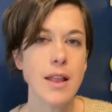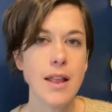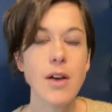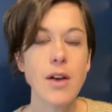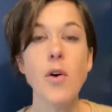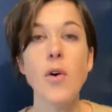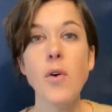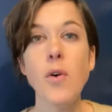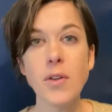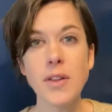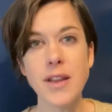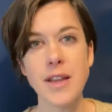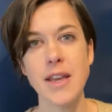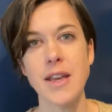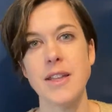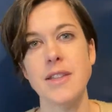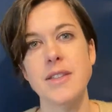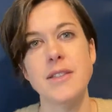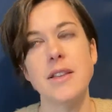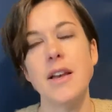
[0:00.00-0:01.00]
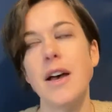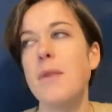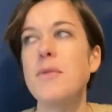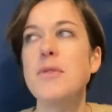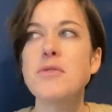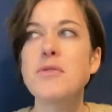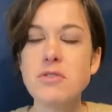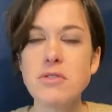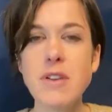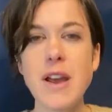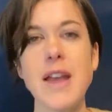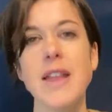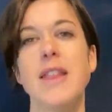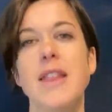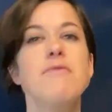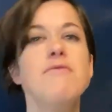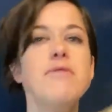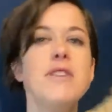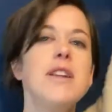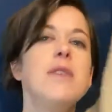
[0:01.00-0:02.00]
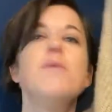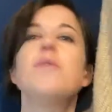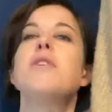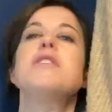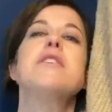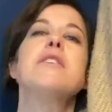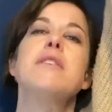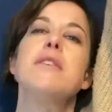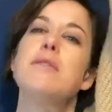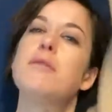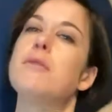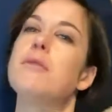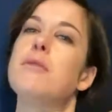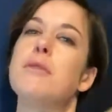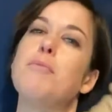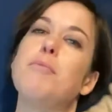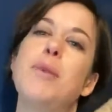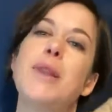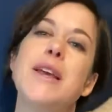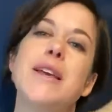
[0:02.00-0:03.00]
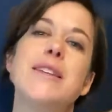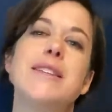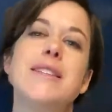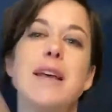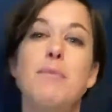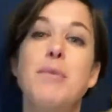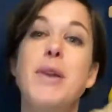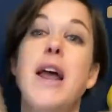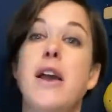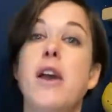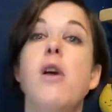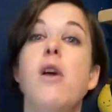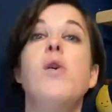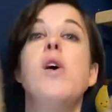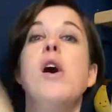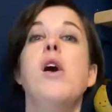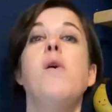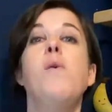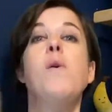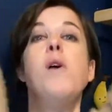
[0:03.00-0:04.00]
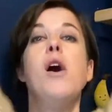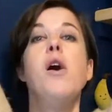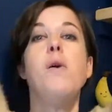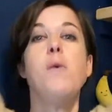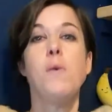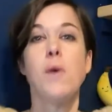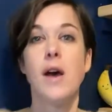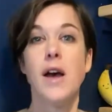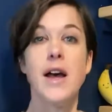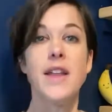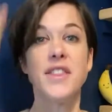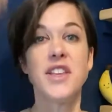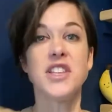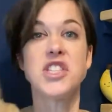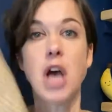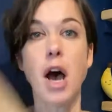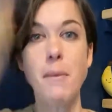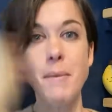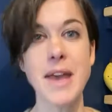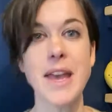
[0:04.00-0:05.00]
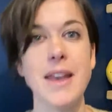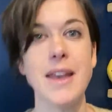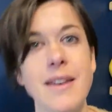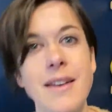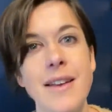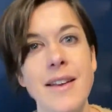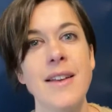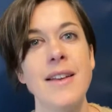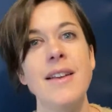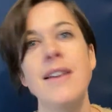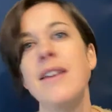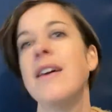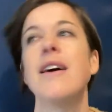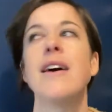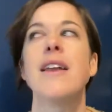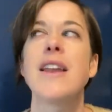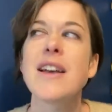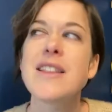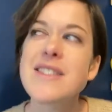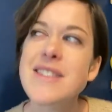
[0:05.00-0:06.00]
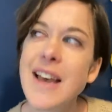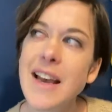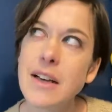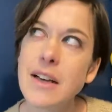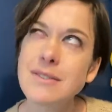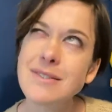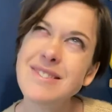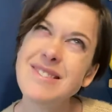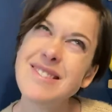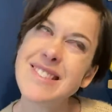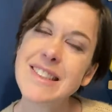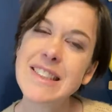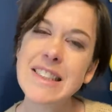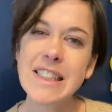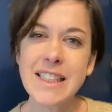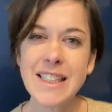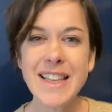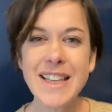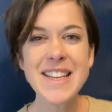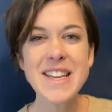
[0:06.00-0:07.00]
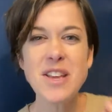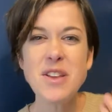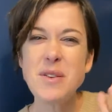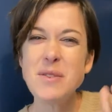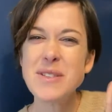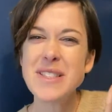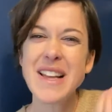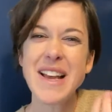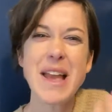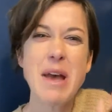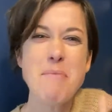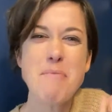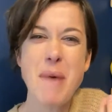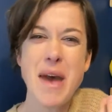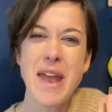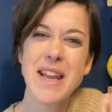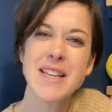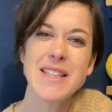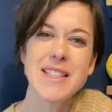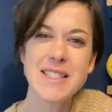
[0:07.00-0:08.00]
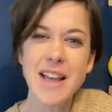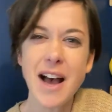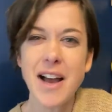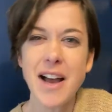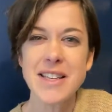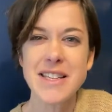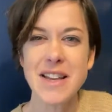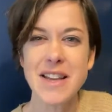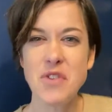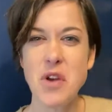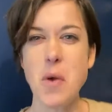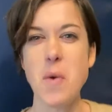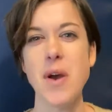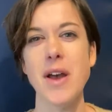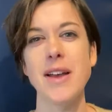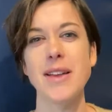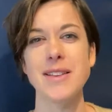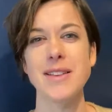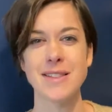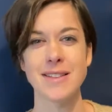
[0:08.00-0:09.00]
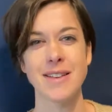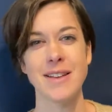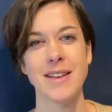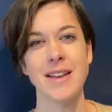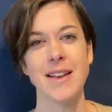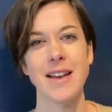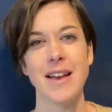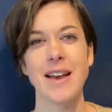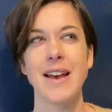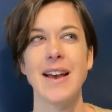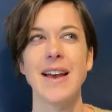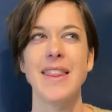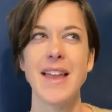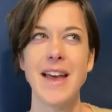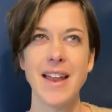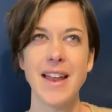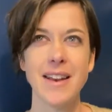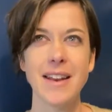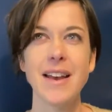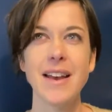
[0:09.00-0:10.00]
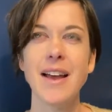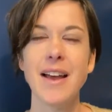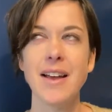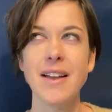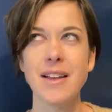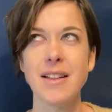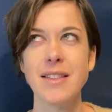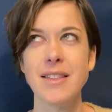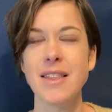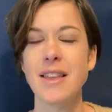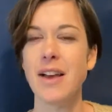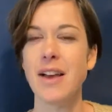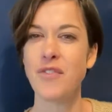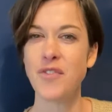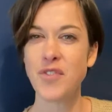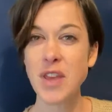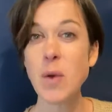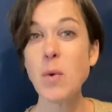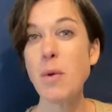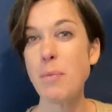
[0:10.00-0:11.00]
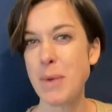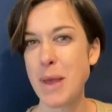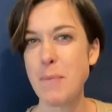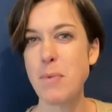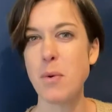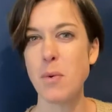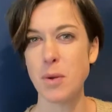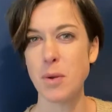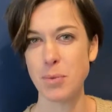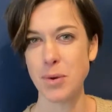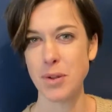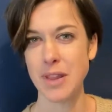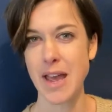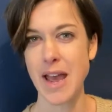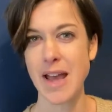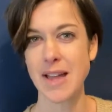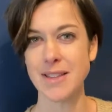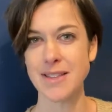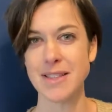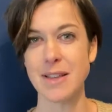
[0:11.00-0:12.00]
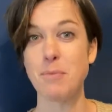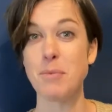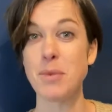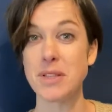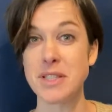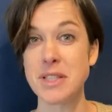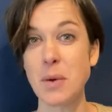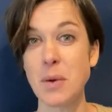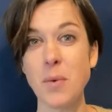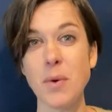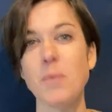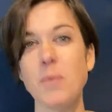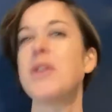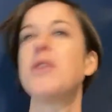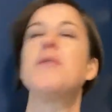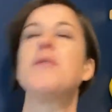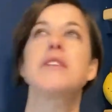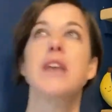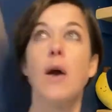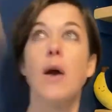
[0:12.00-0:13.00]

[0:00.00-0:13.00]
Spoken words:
all the kids, I mean, it's great. They really wanted to please. They'd be like, oh, the tummy. And I'd say, can you use like a better scientific word? And then fewer people would put their hands up, but someone would always go,